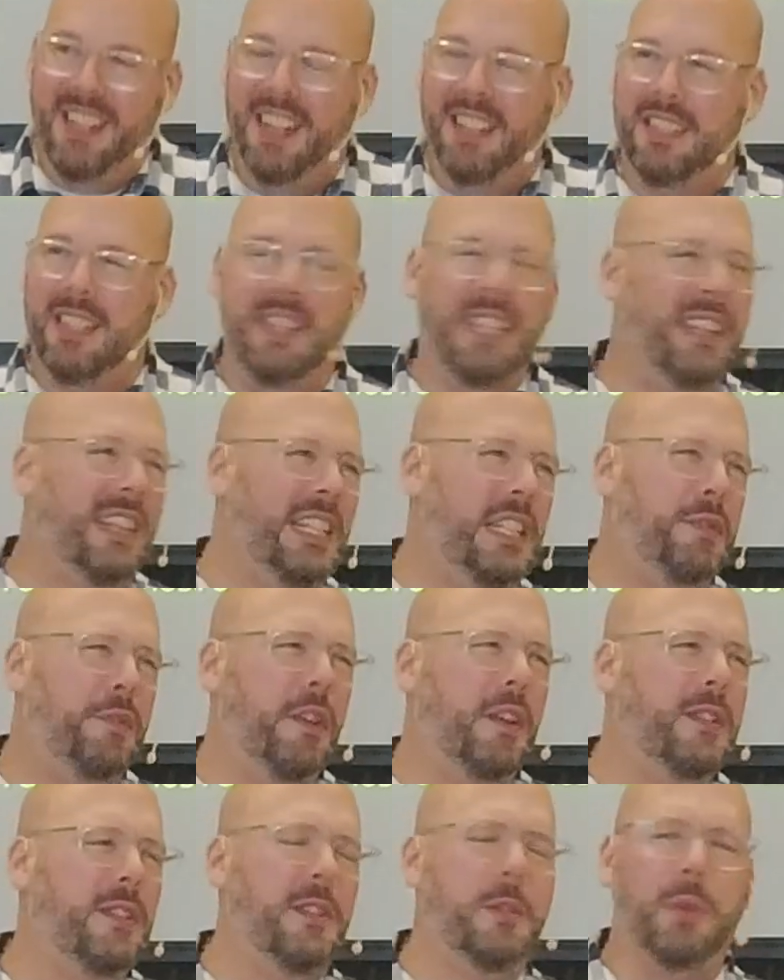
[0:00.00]
So I think these
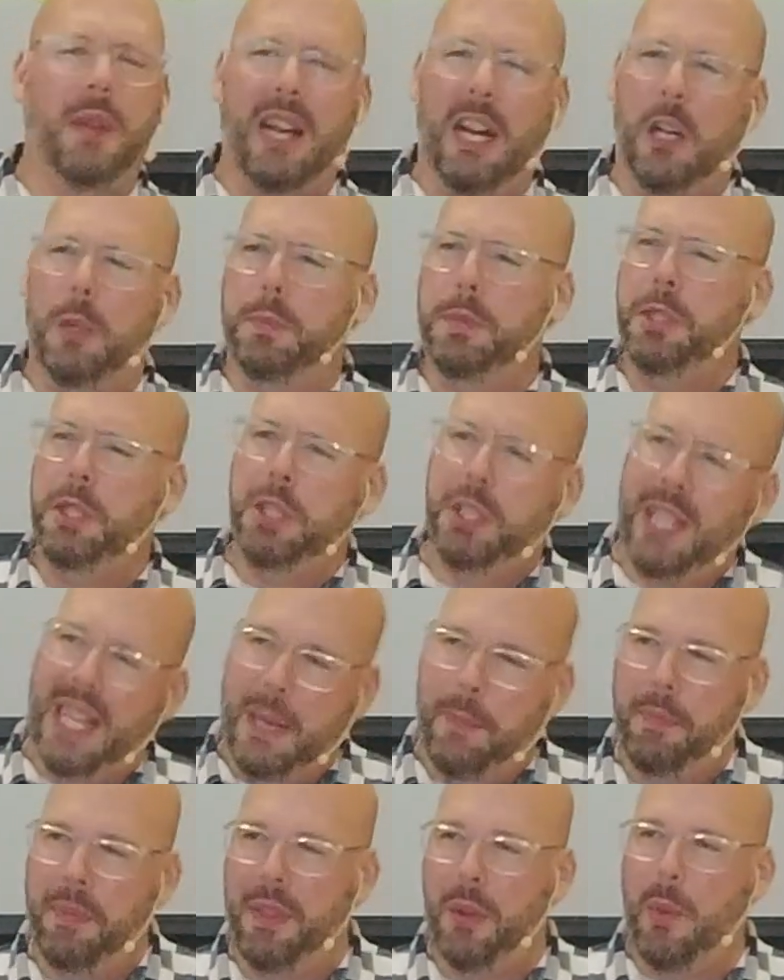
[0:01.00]
verses will help
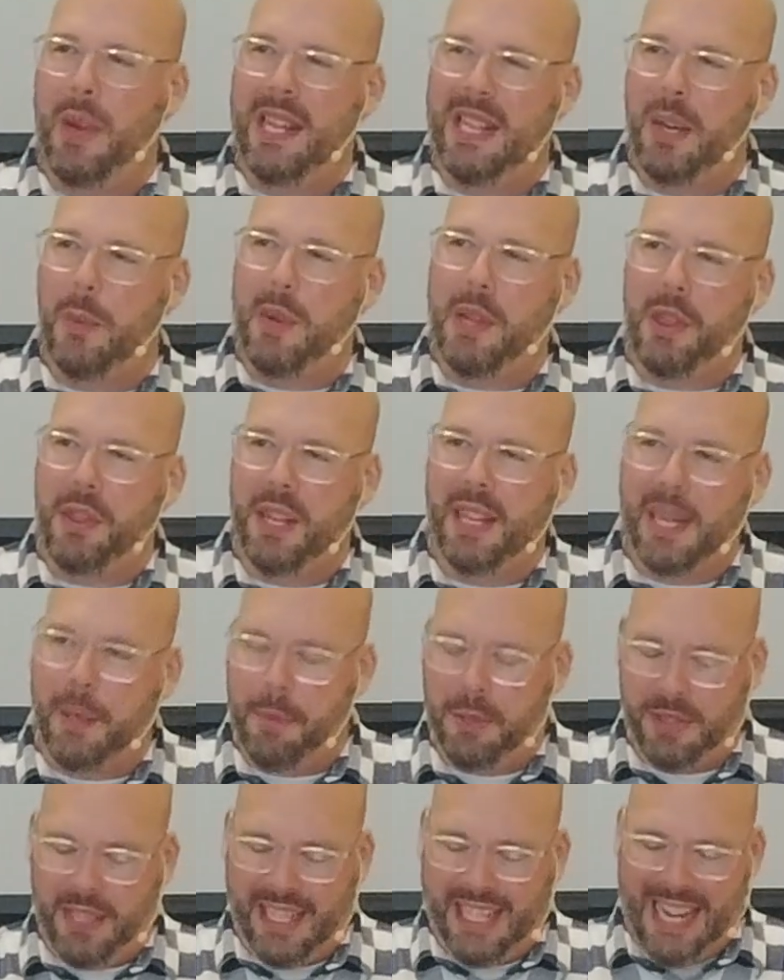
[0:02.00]
shape the way that we think
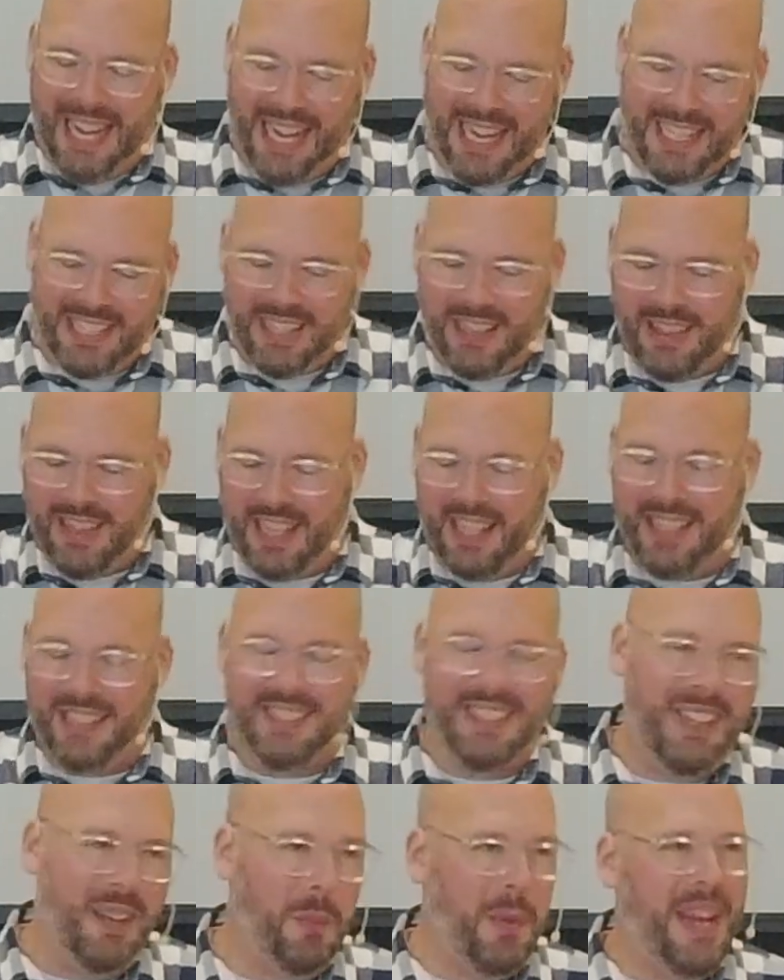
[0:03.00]
about the kinds of
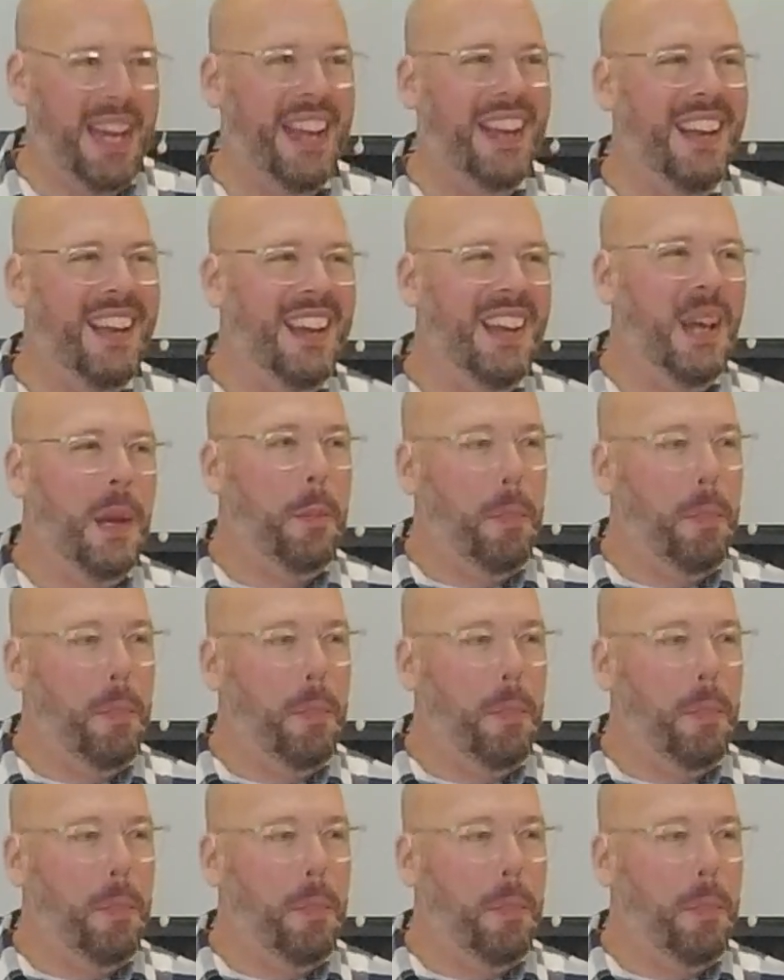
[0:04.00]
things that we